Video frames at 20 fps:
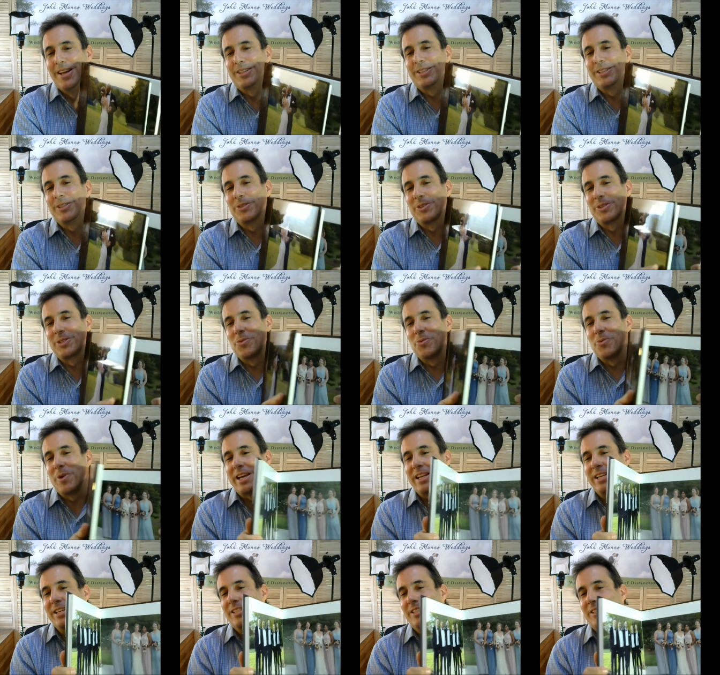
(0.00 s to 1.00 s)
to, to
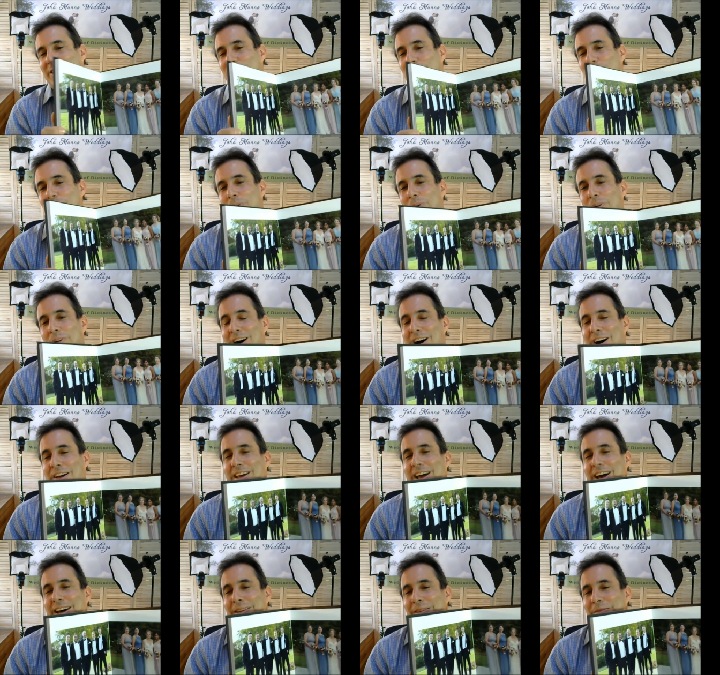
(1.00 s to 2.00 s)
wedding school on
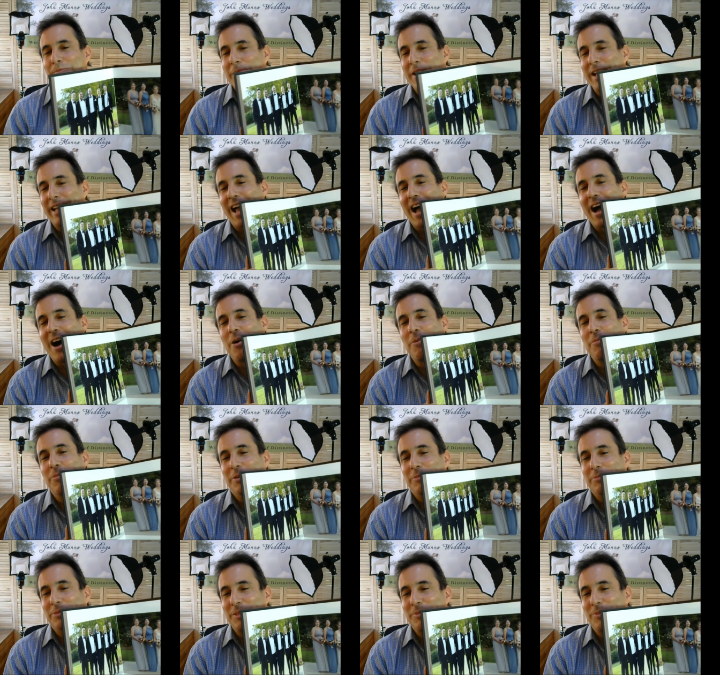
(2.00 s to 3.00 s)
how to make
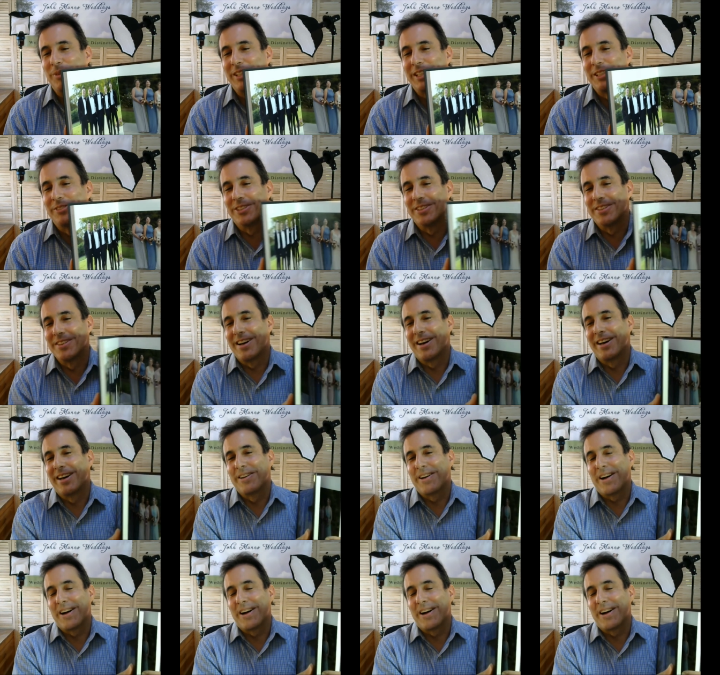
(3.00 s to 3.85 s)
albums, believe it or not.